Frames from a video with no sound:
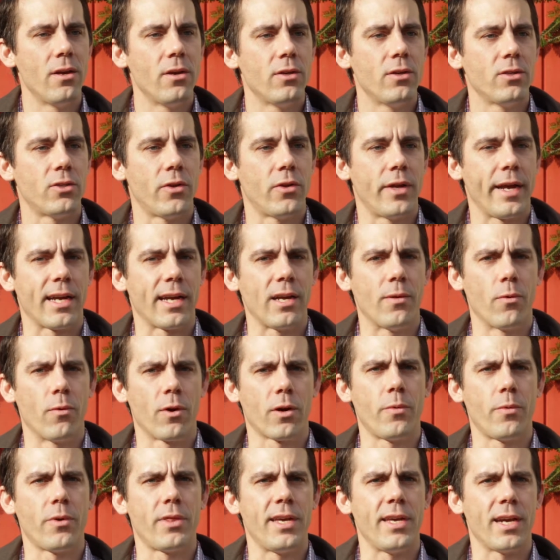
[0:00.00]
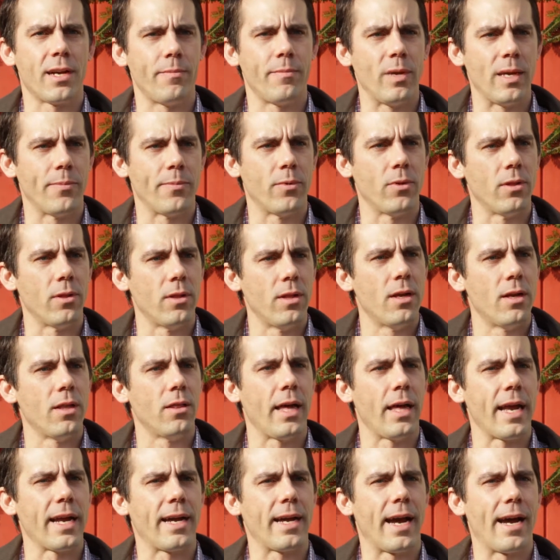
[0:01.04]
so that I can work with young people
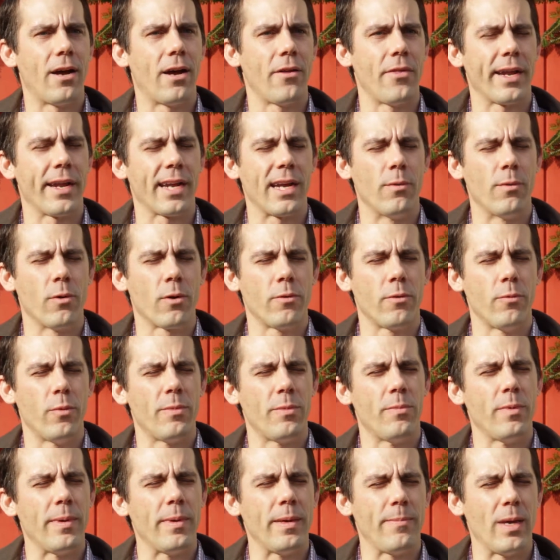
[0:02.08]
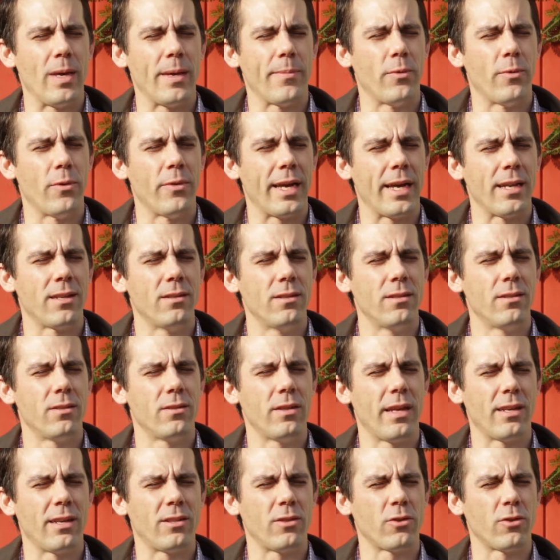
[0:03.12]
like Kyle, that I can work with people that
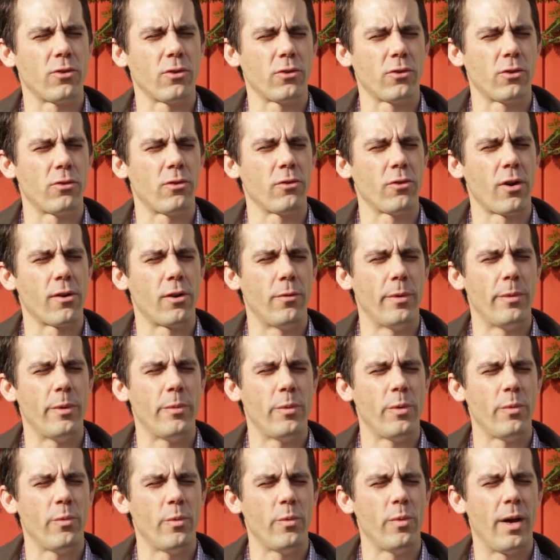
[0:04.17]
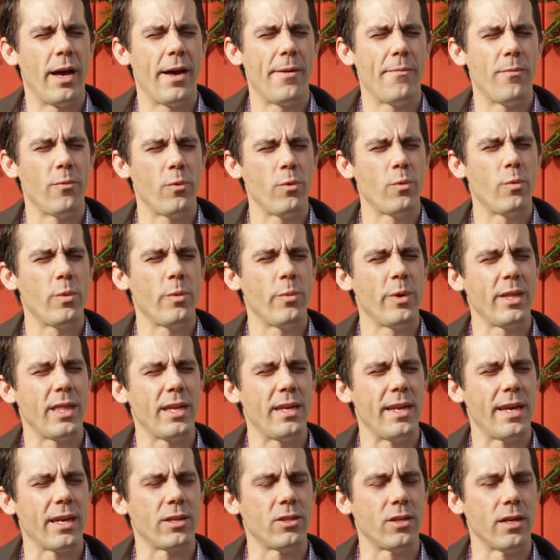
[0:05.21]
struggle with
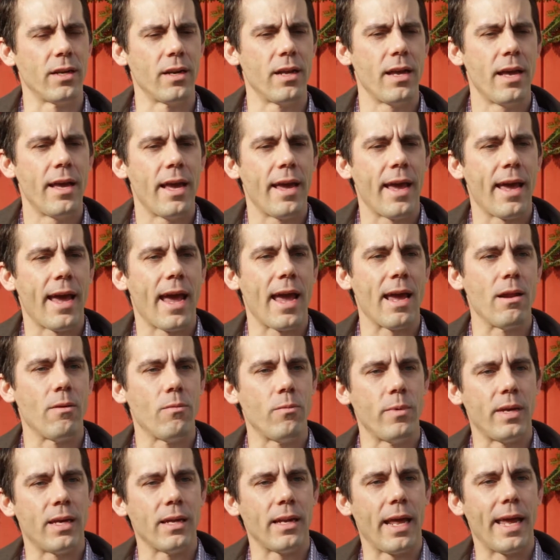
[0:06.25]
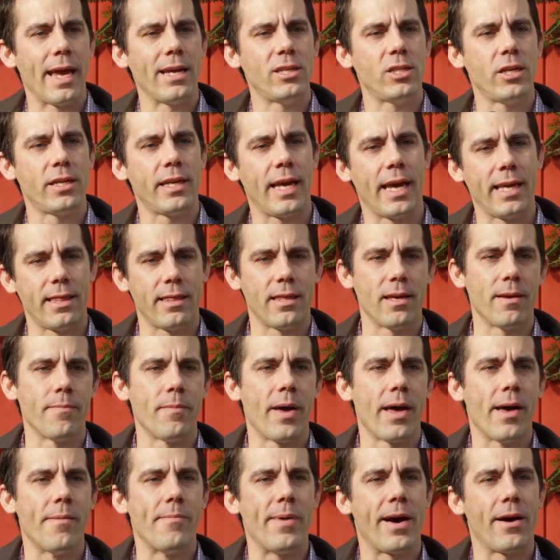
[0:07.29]
addiction, and we can educate
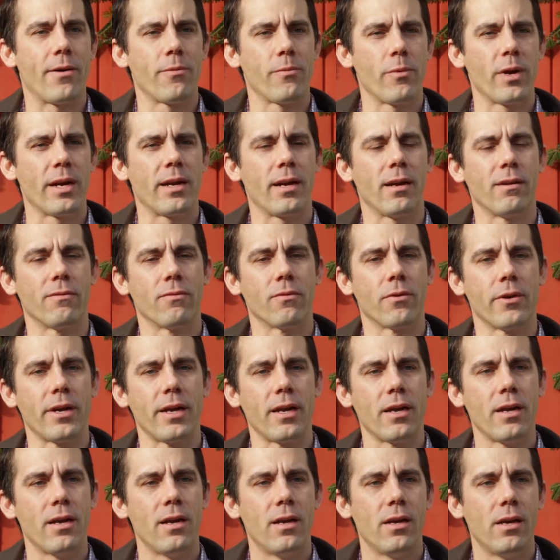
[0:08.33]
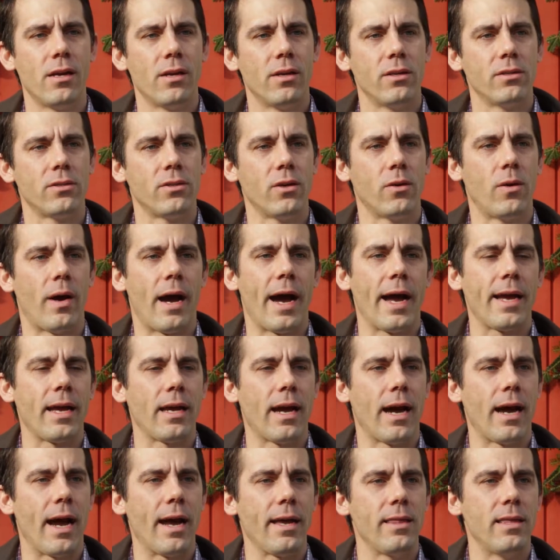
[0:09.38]
them about recovery. So
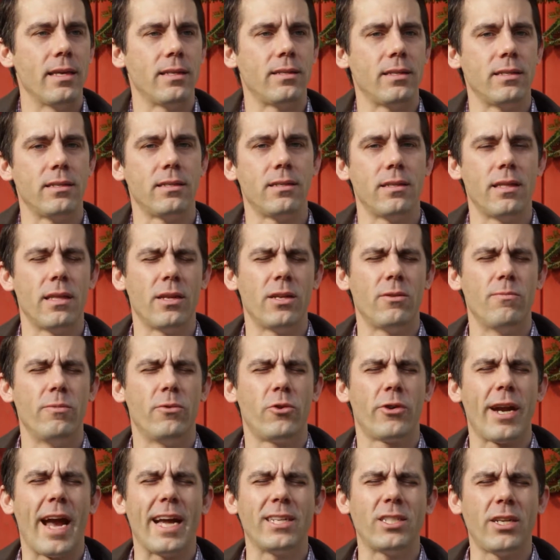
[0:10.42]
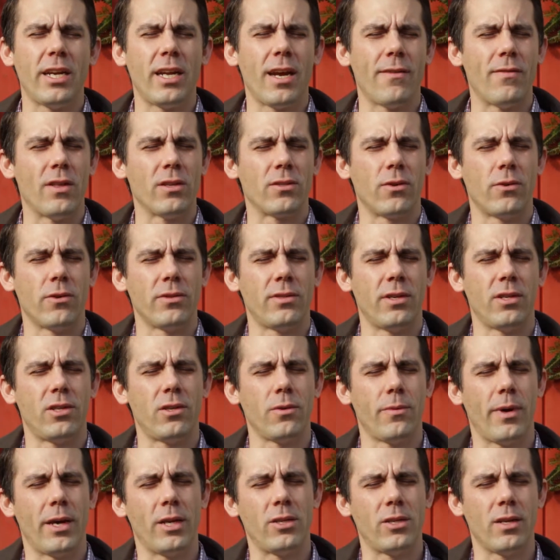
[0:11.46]
this is the tragedy of this whole
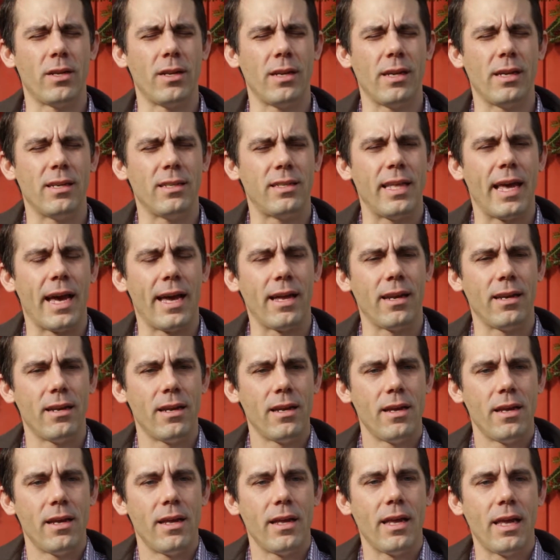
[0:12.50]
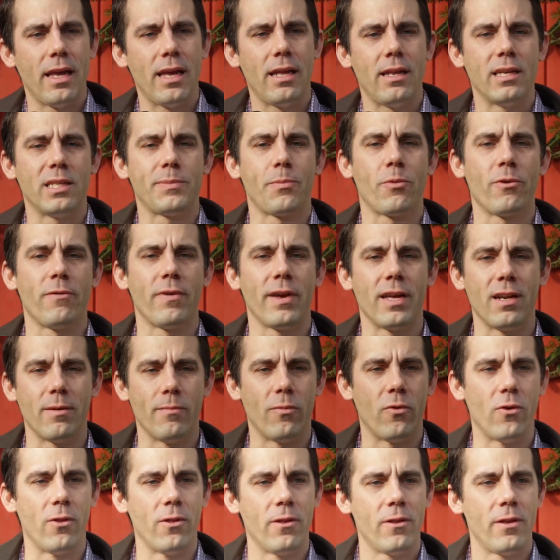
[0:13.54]
situation, is that it is
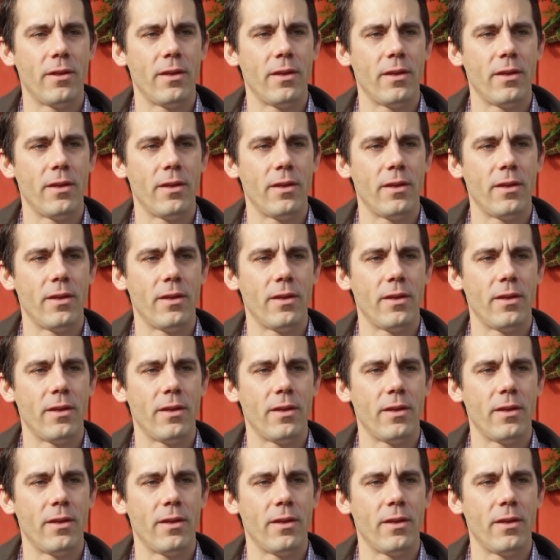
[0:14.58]
preventable,